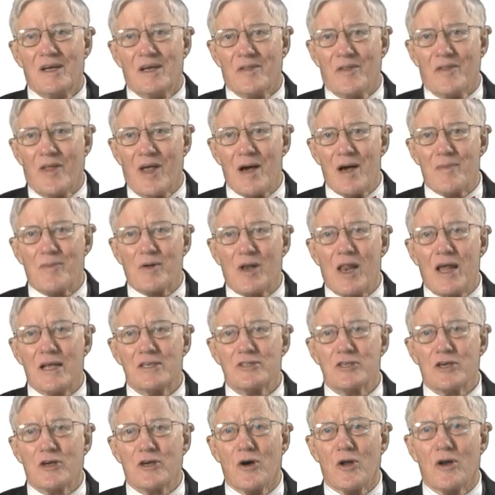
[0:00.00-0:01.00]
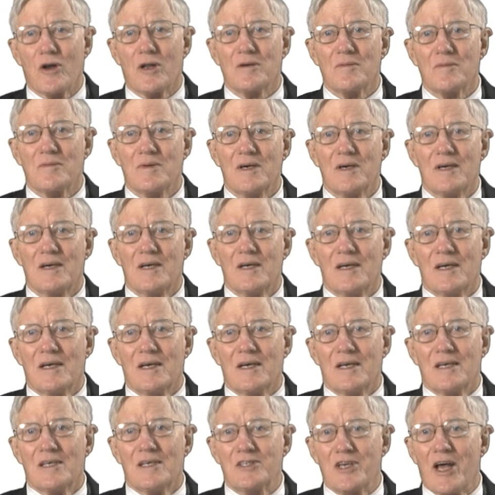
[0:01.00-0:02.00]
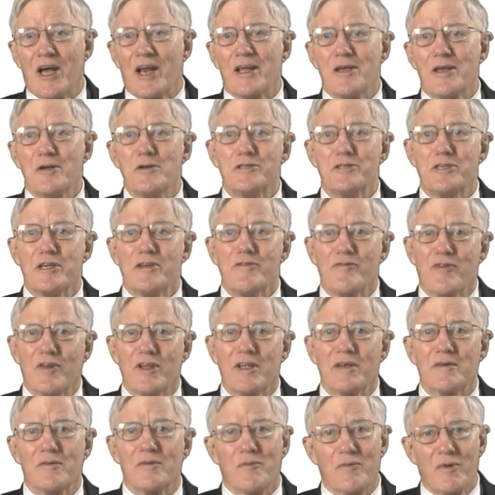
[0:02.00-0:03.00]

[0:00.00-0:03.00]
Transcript: the Apalachicola Chattahoochee Flint